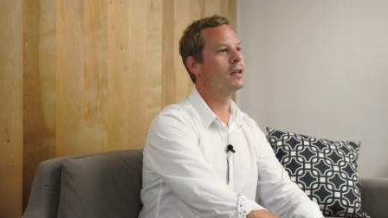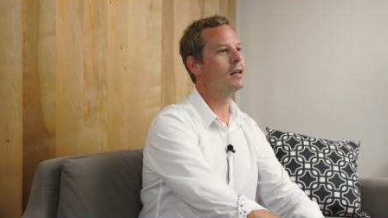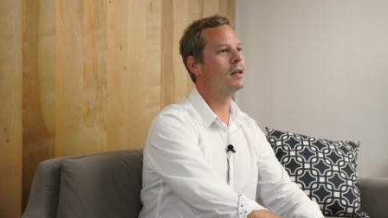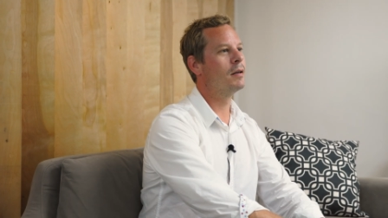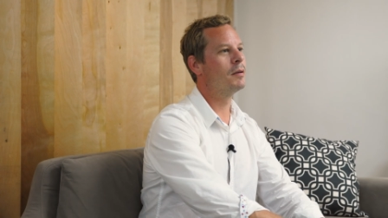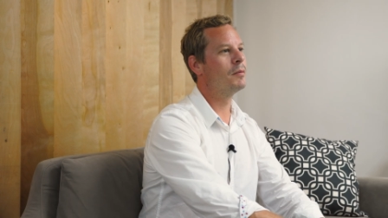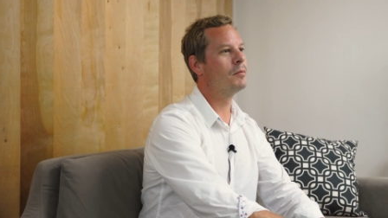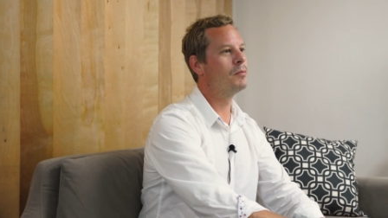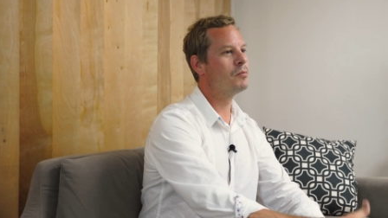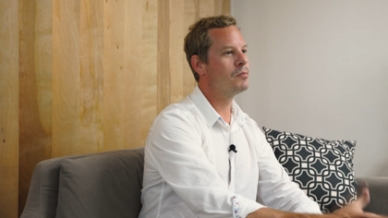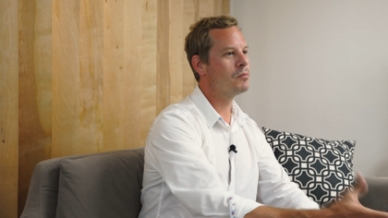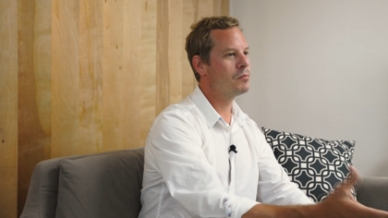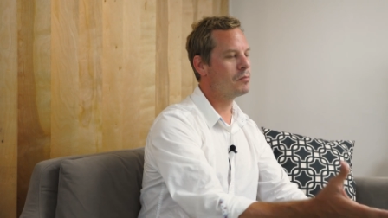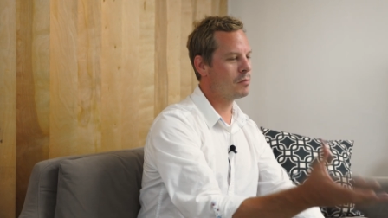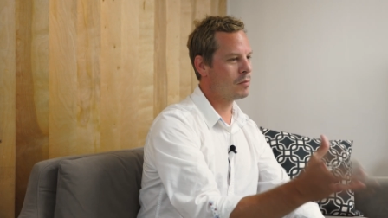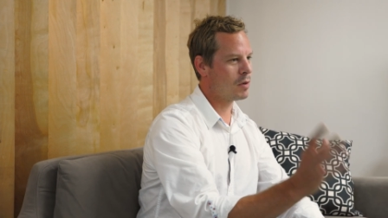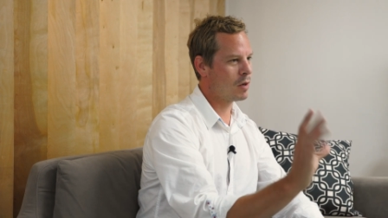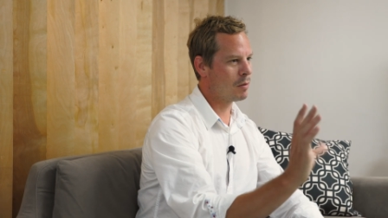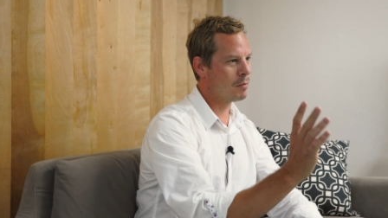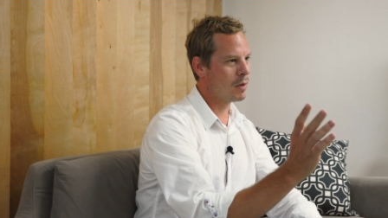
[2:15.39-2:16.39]
a,
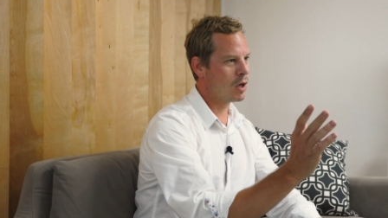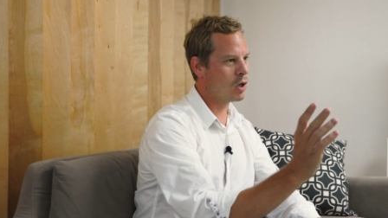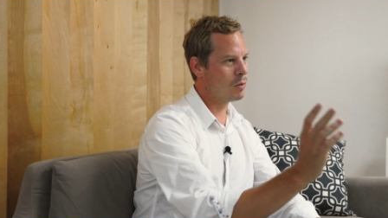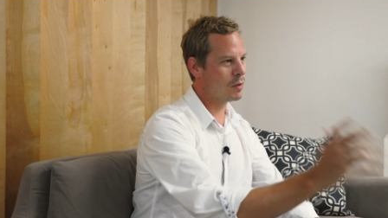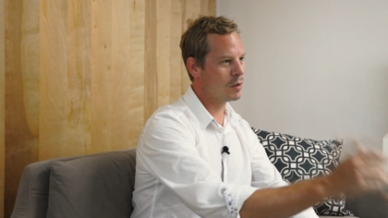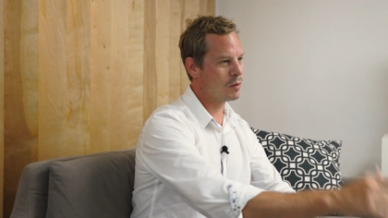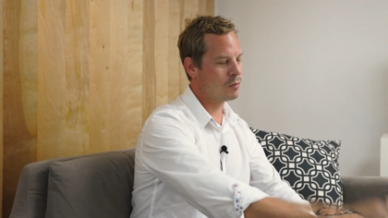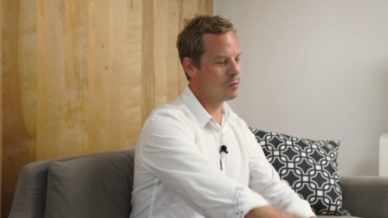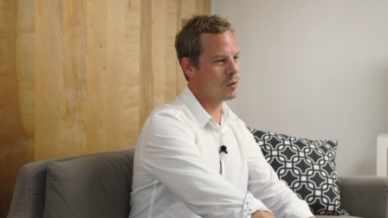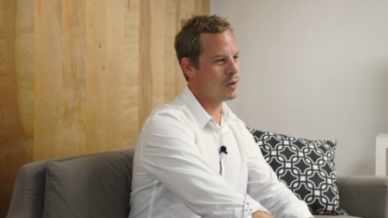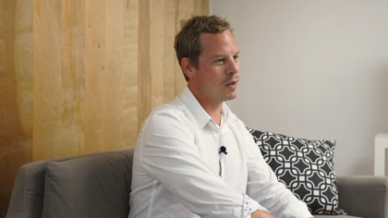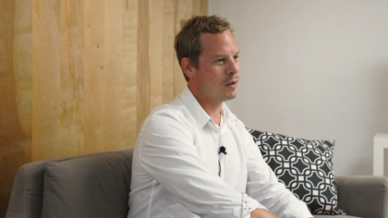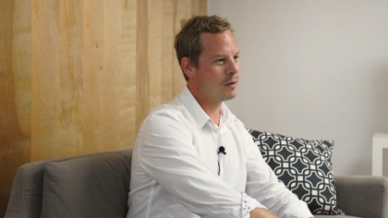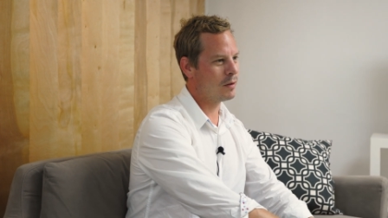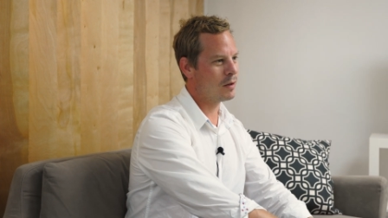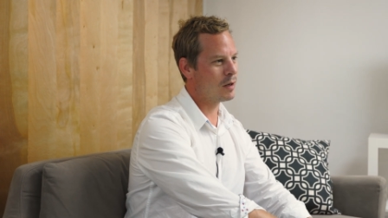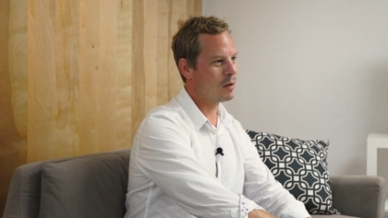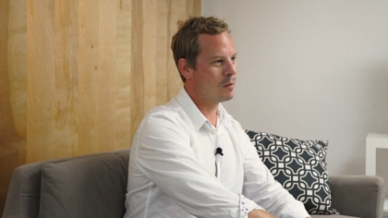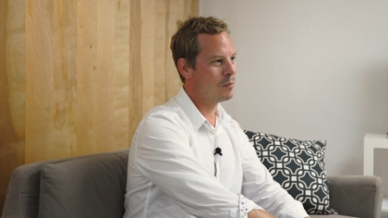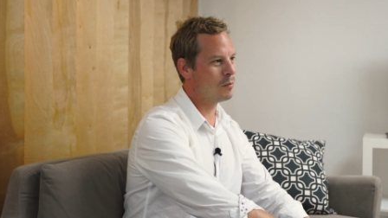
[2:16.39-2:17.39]
a moment
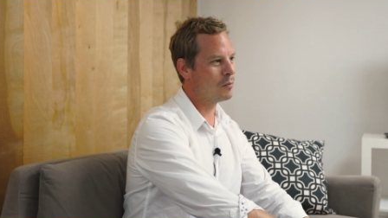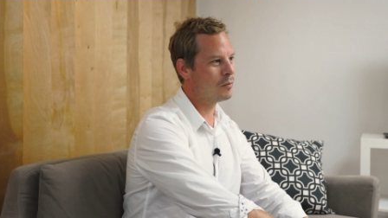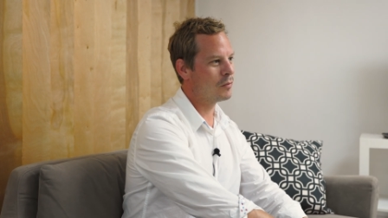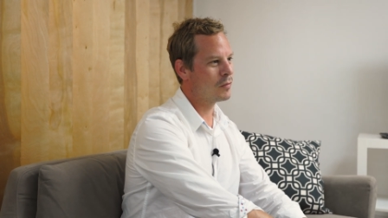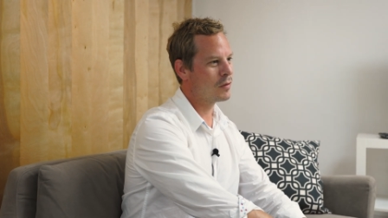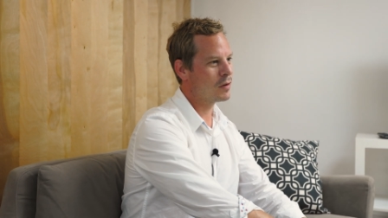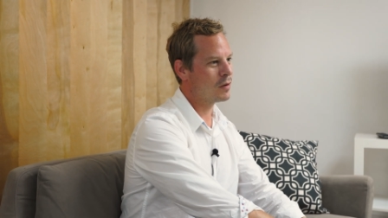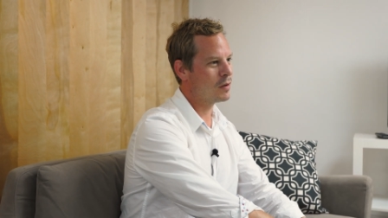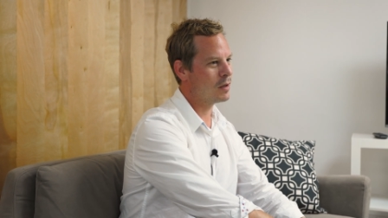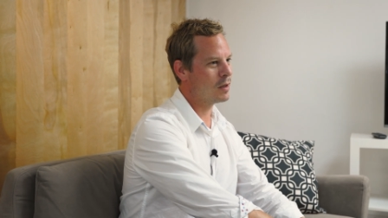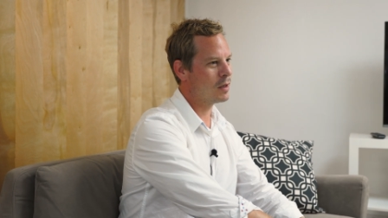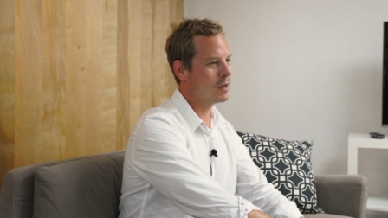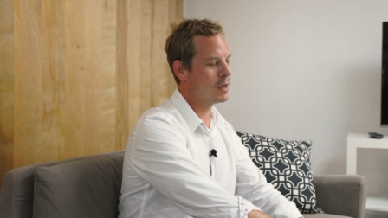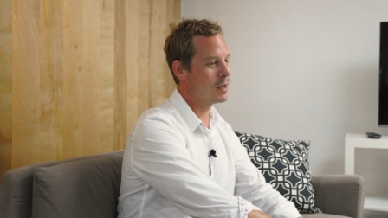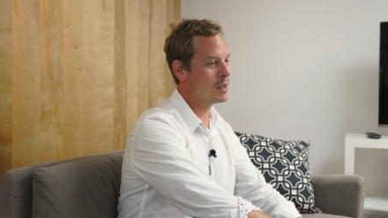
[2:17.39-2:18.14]
with, um, uh,